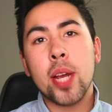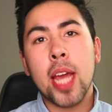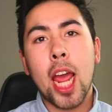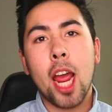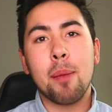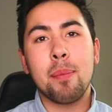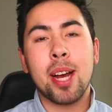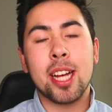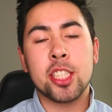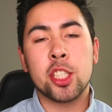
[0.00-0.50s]

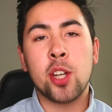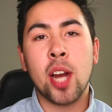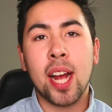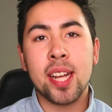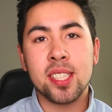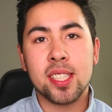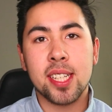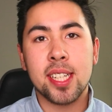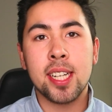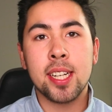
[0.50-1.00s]
game has
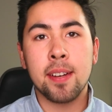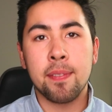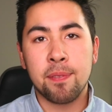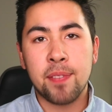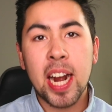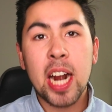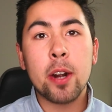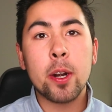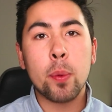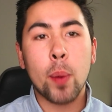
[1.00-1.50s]
translated
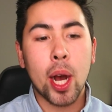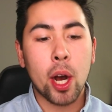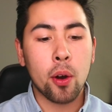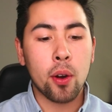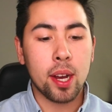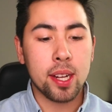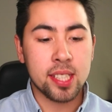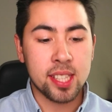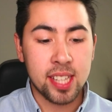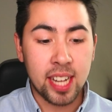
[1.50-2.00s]
very
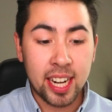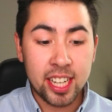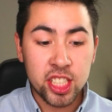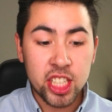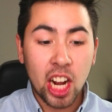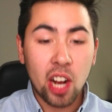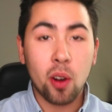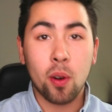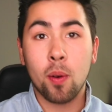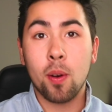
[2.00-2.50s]
well into the
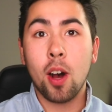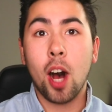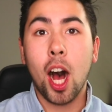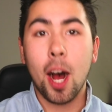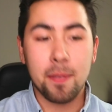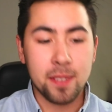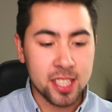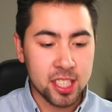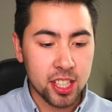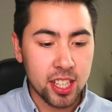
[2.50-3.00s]
NHL,
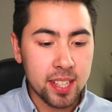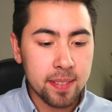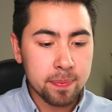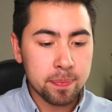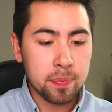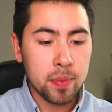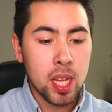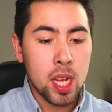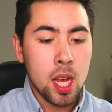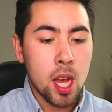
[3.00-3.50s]
obviously.
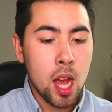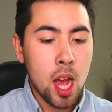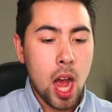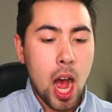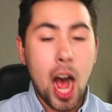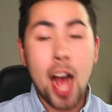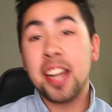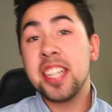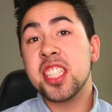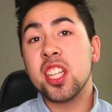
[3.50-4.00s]

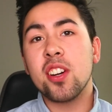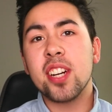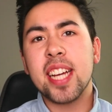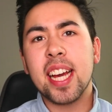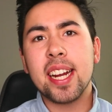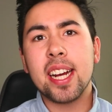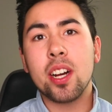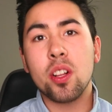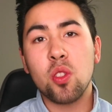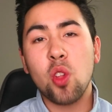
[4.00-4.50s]
He's already
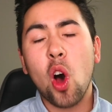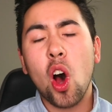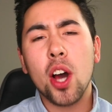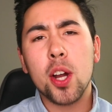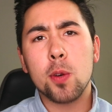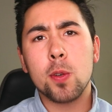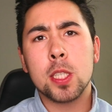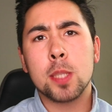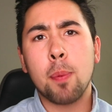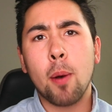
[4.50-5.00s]
getting a
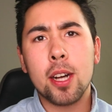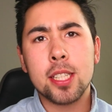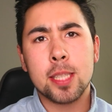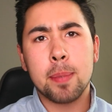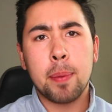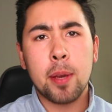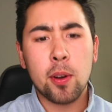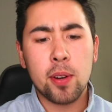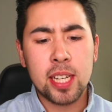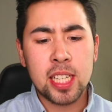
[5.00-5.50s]
lot of
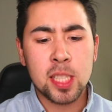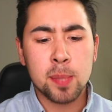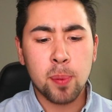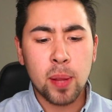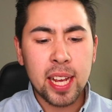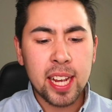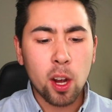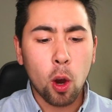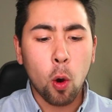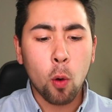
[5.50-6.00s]
responsibility. He's
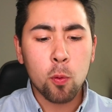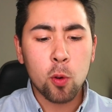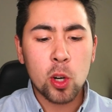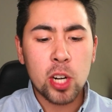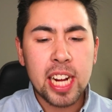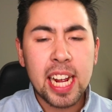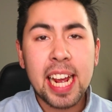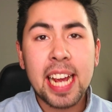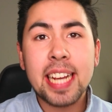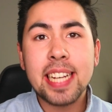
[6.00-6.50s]
playing
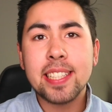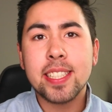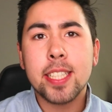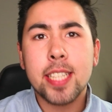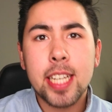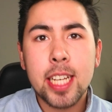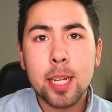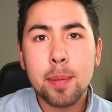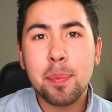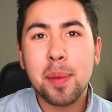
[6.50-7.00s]
over
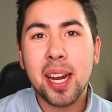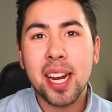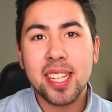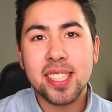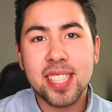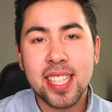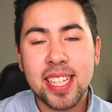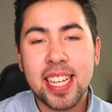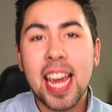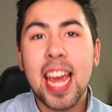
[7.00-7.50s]
18
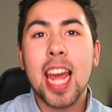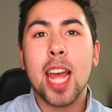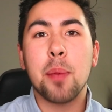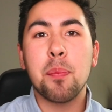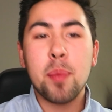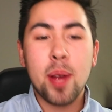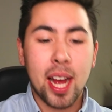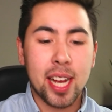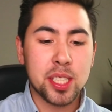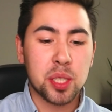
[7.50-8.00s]
minutes a
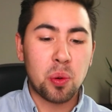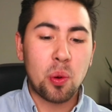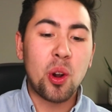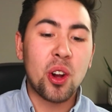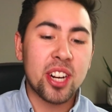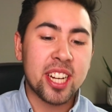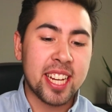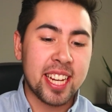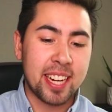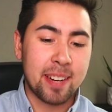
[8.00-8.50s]
game as a
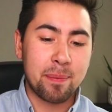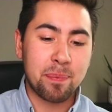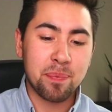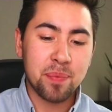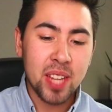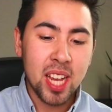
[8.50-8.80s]
rookie.